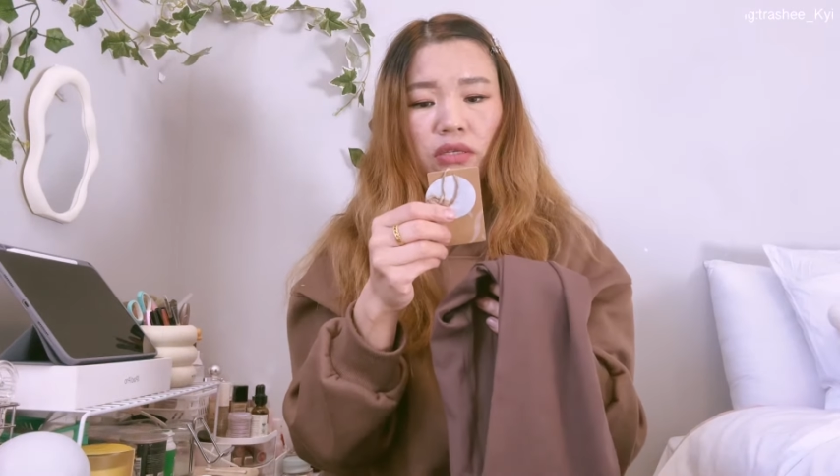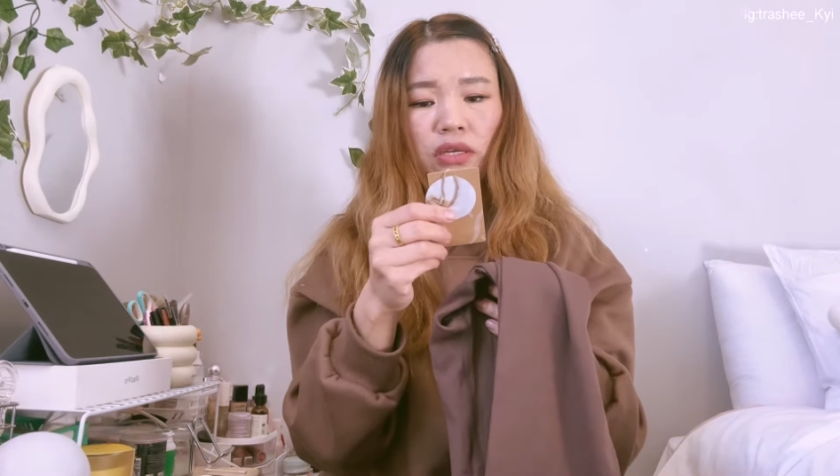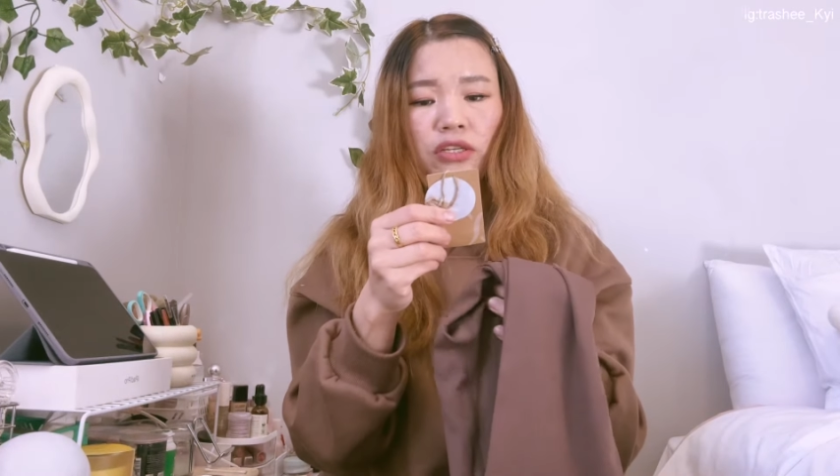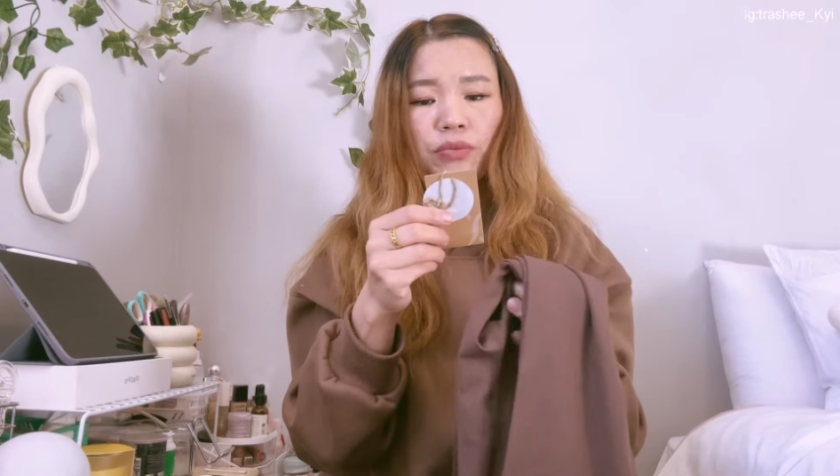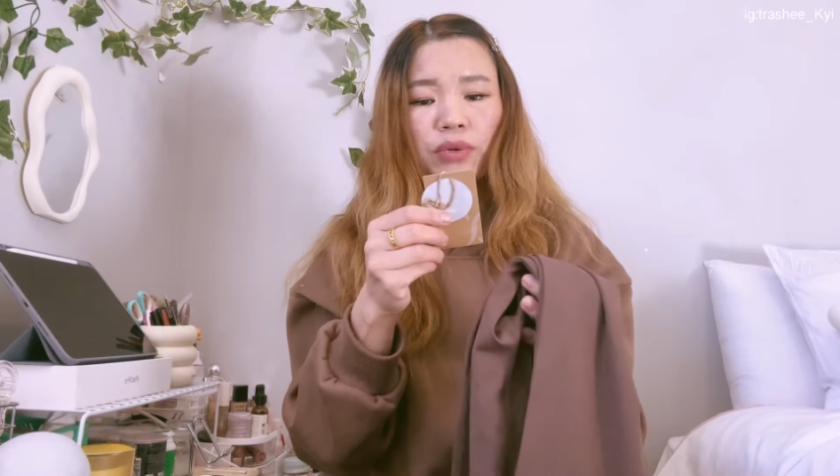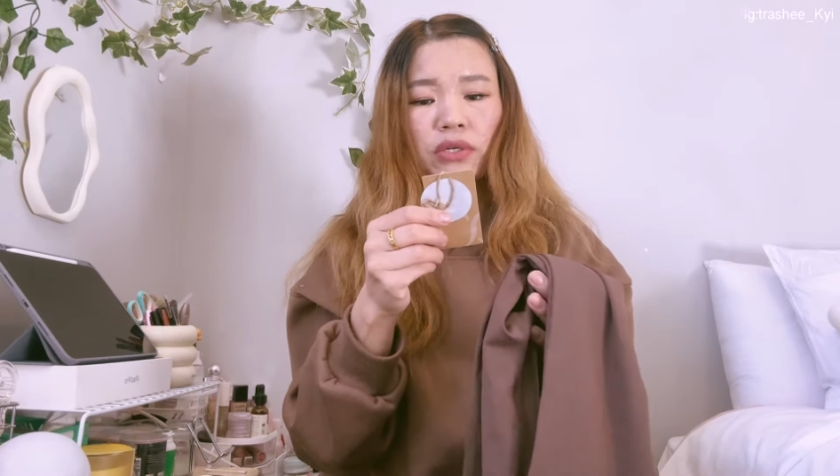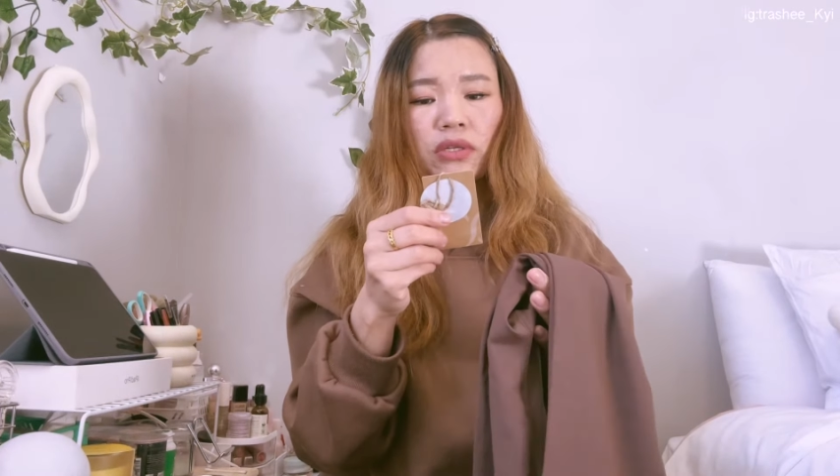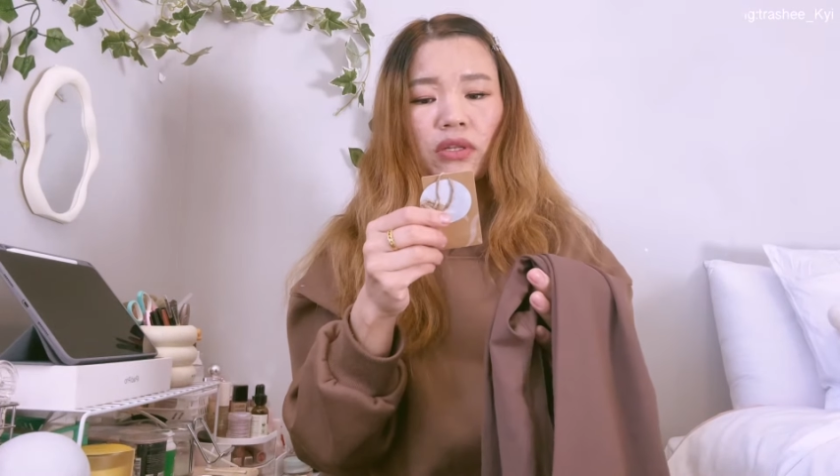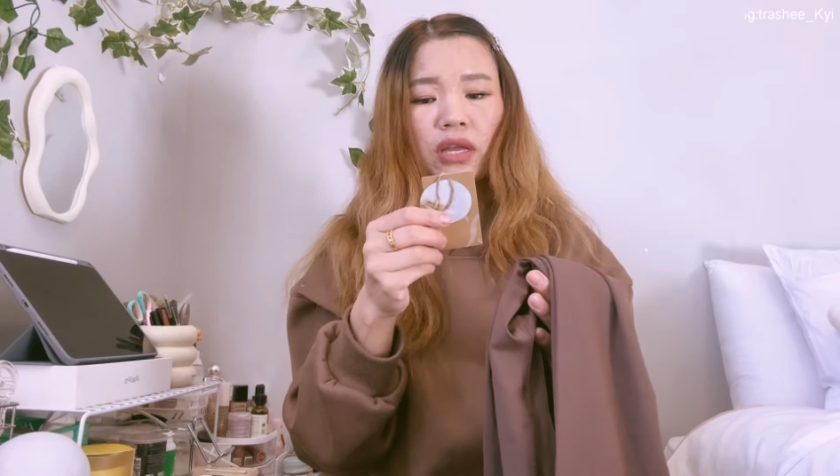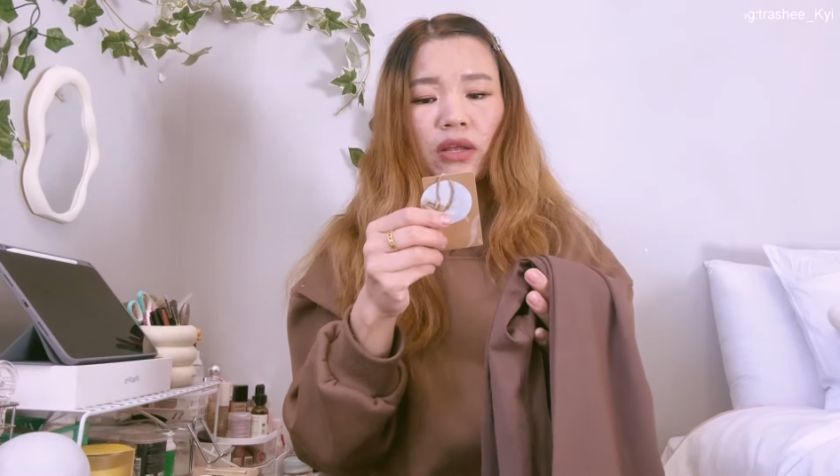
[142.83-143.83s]

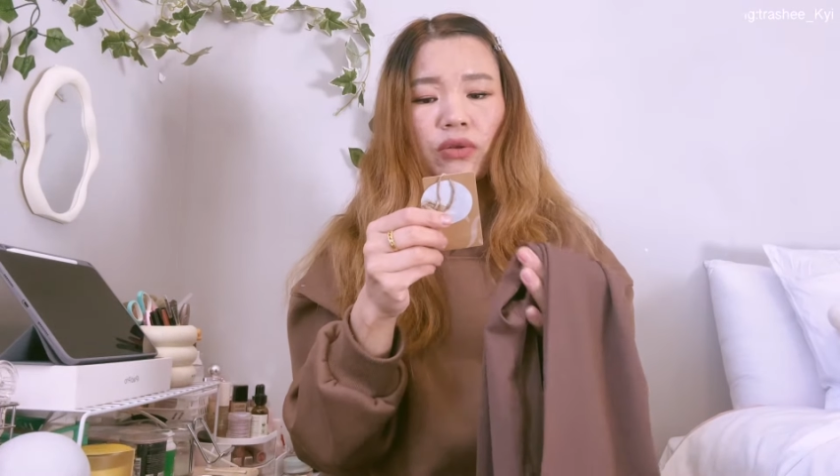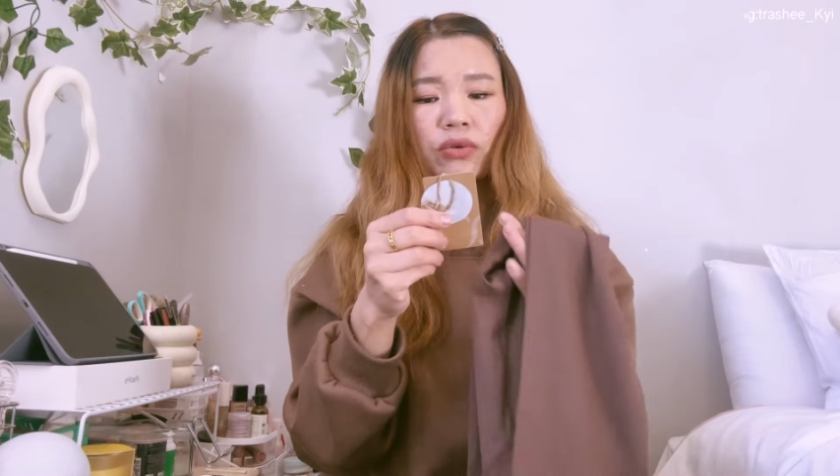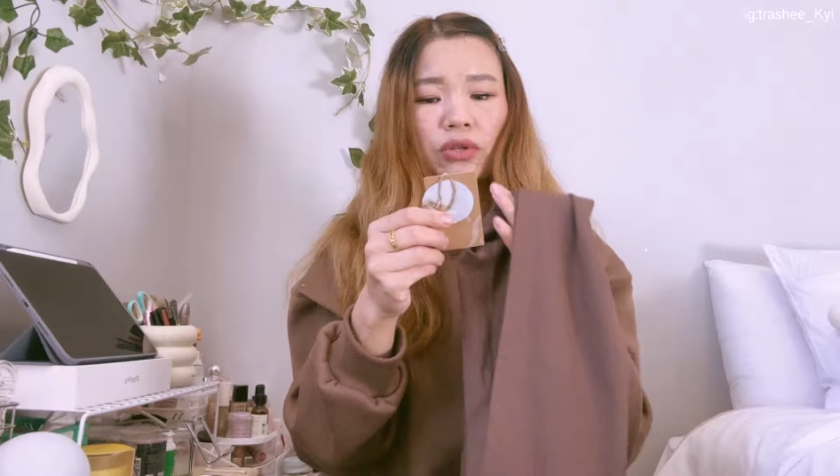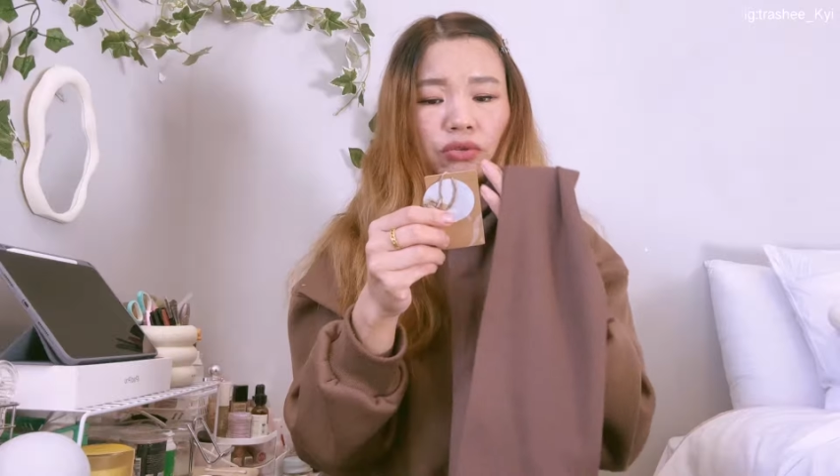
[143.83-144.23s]
80% nylon and